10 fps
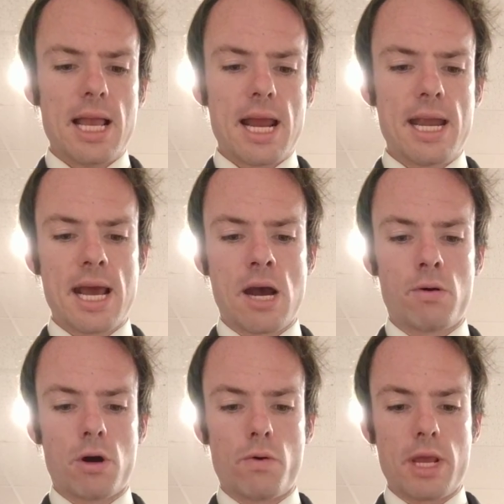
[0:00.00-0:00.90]
"And now,
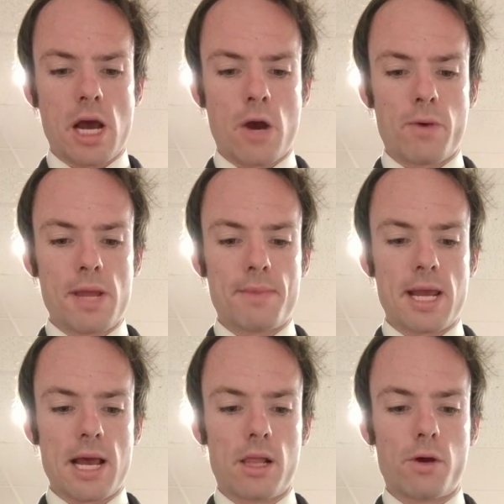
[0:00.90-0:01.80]
O Yahweh,
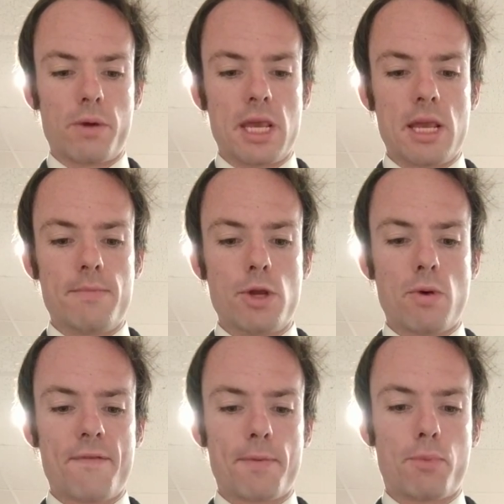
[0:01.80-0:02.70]
my Elohim, you
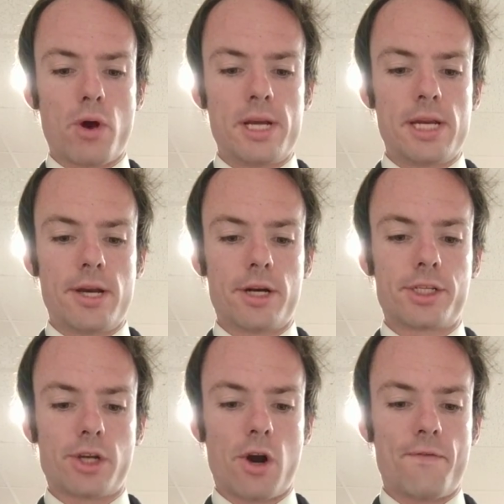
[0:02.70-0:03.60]
have appointed your
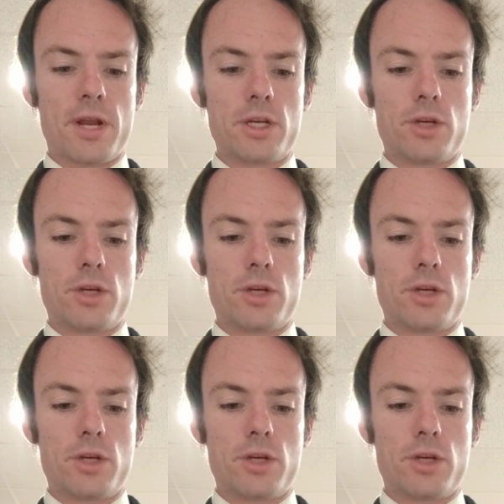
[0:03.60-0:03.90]
servant